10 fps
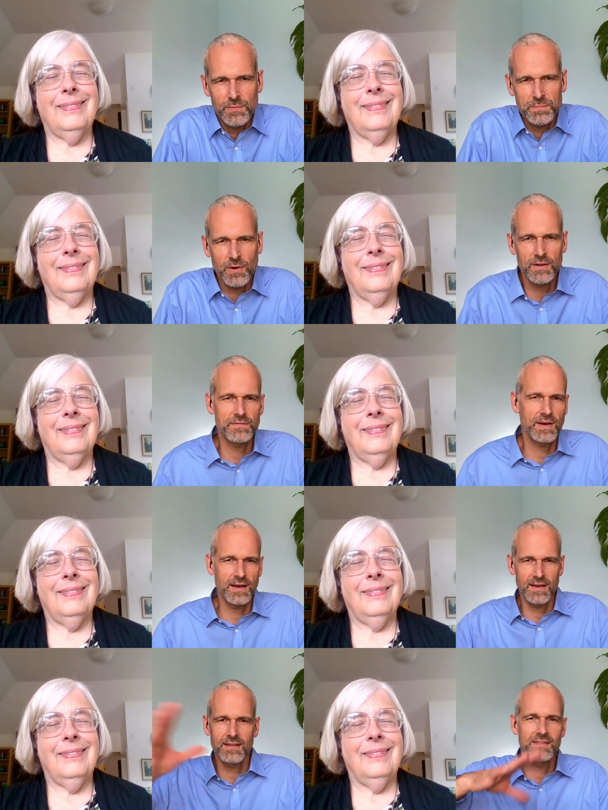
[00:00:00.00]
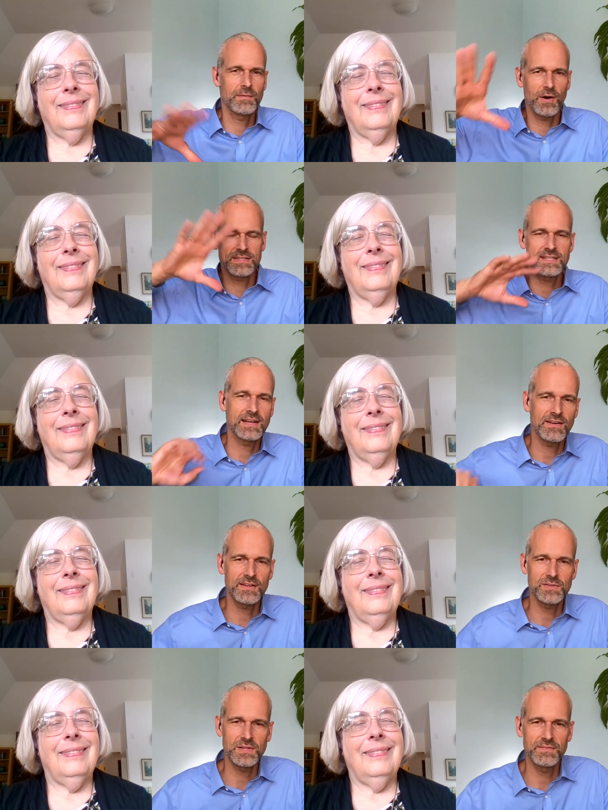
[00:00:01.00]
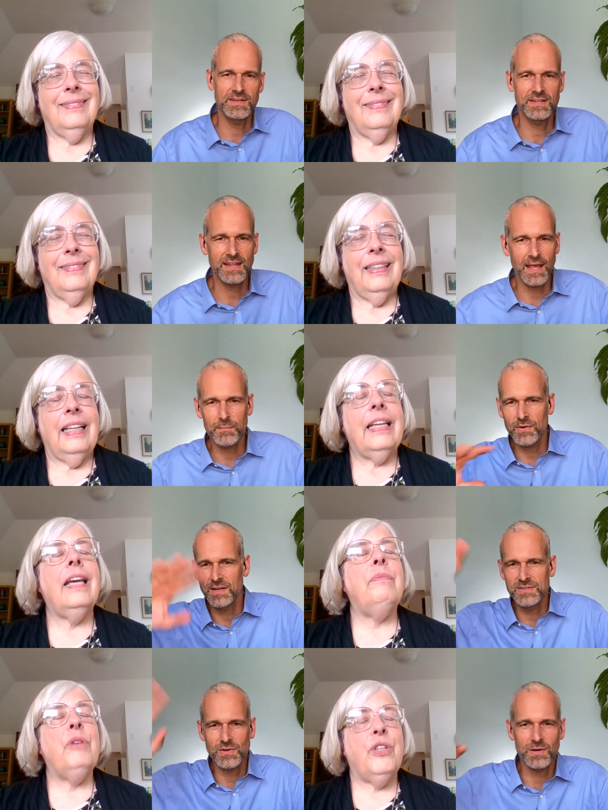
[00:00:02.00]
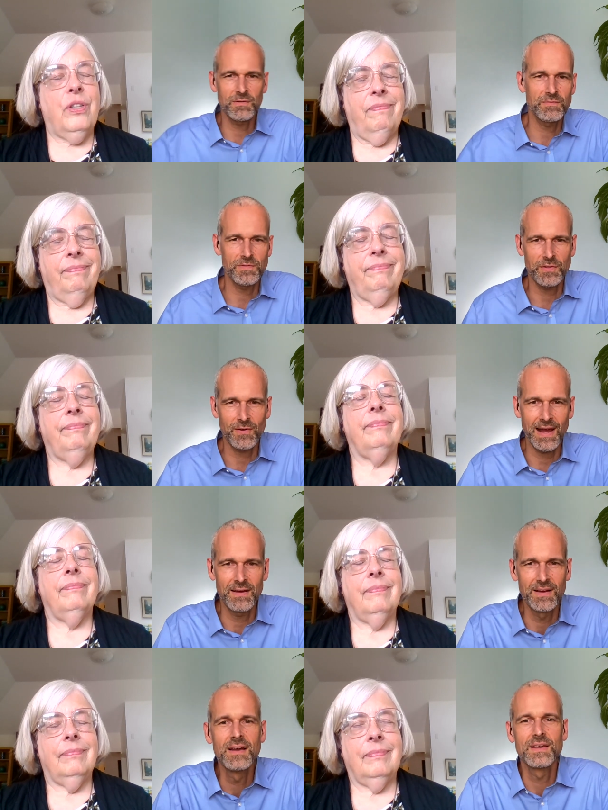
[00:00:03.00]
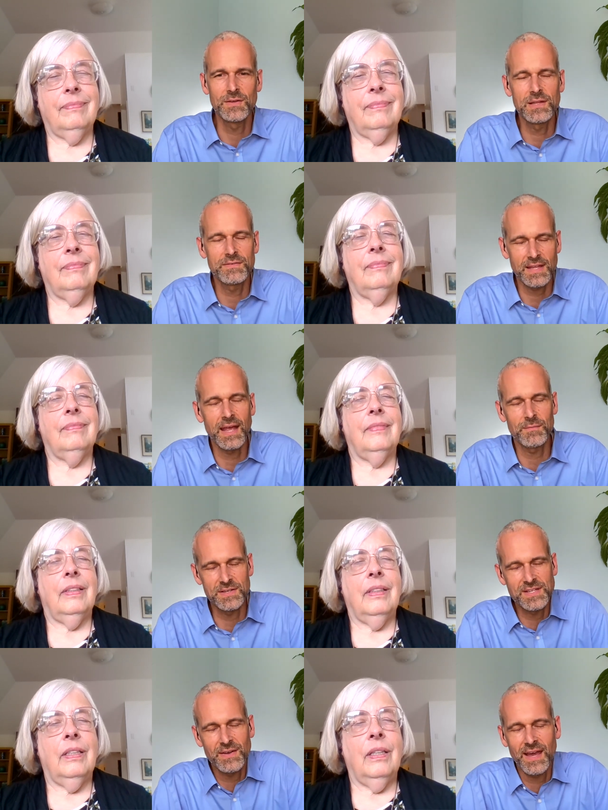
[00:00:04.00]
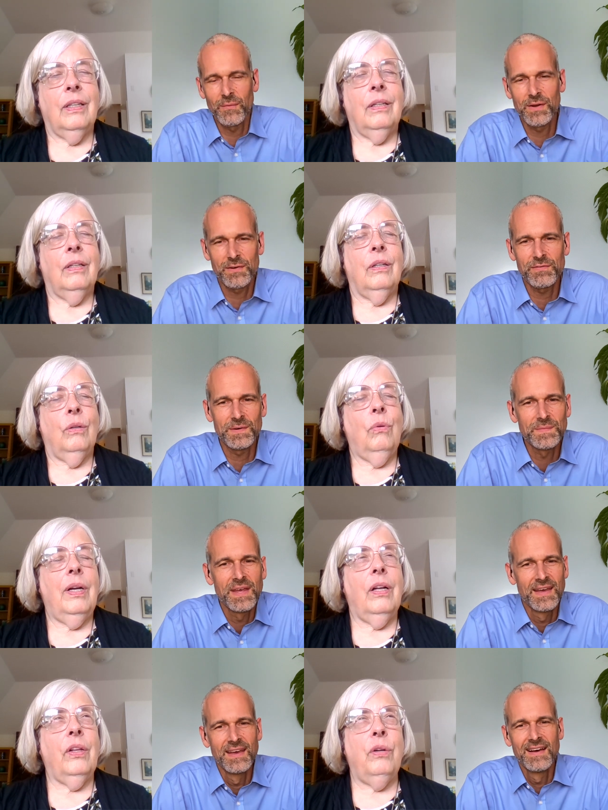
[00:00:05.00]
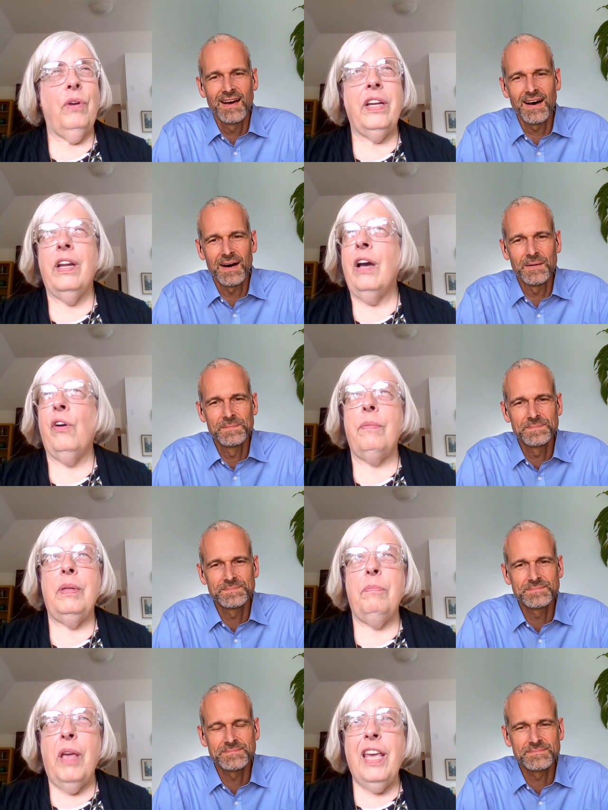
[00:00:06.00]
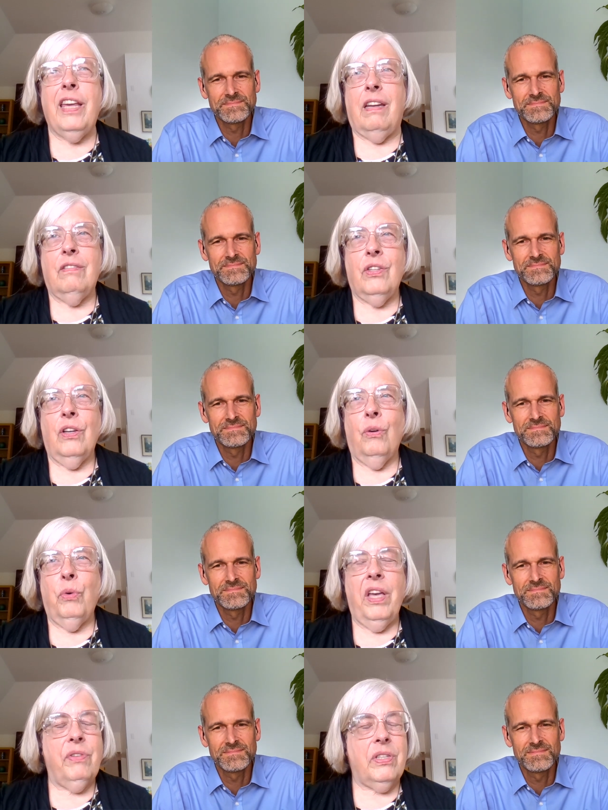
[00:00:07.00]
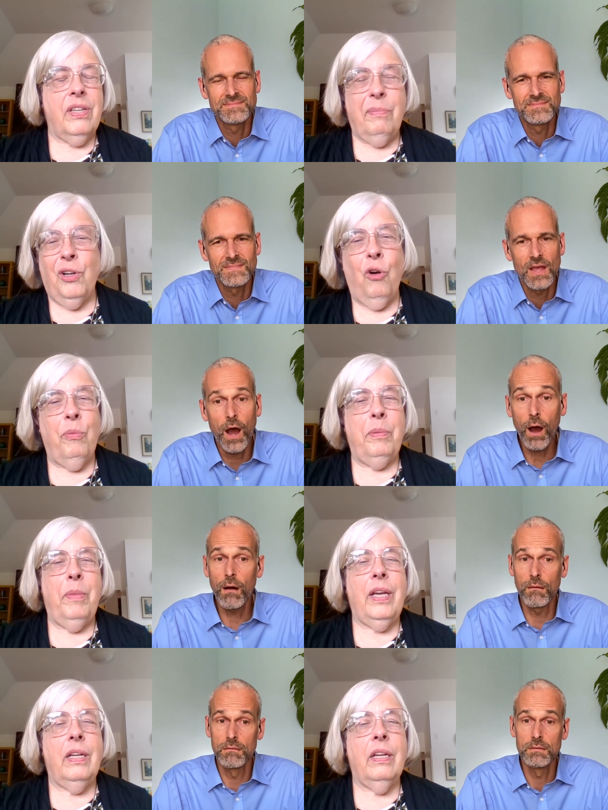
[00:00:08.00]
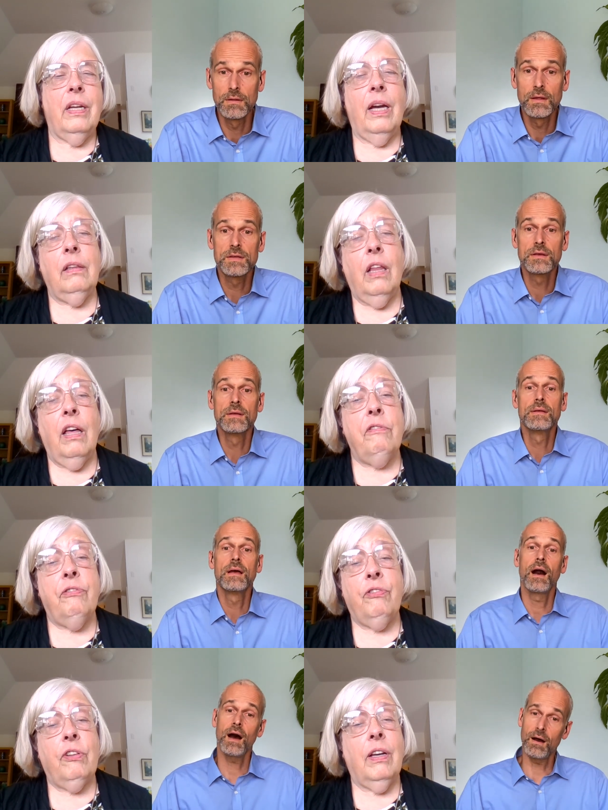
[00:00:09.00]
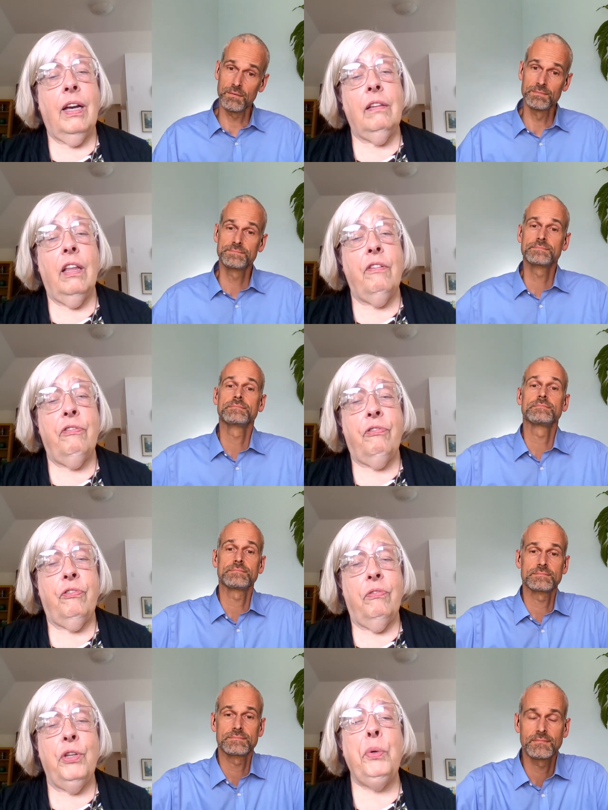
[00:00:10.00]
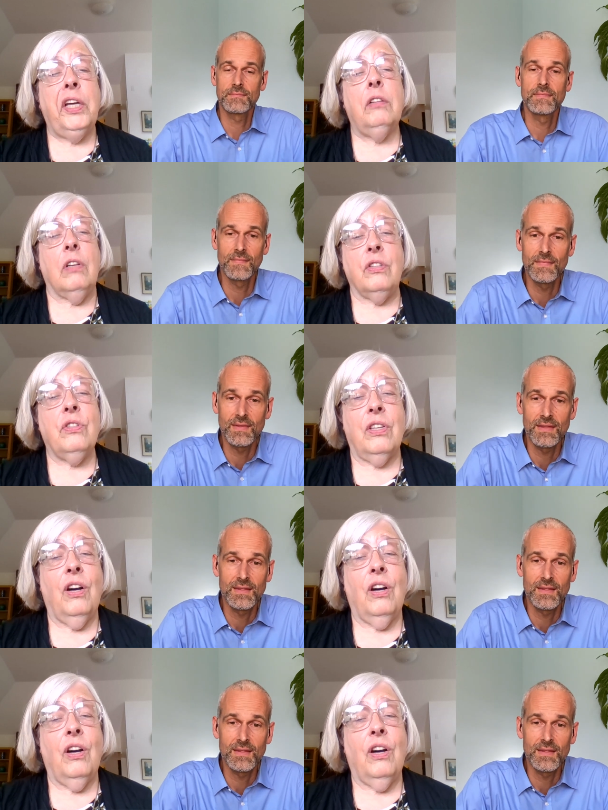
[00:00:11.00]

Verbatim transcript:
Speaker 1: what part of uh, the Boston area do you live in? Cambridge, Cambridge. or further out? You live in Cambridge. Okay, wonderful.
Speaker 2: Well, and um, right now I'm in Maine, so we have a summer oh, home in Maine, and I love oh. I love New England.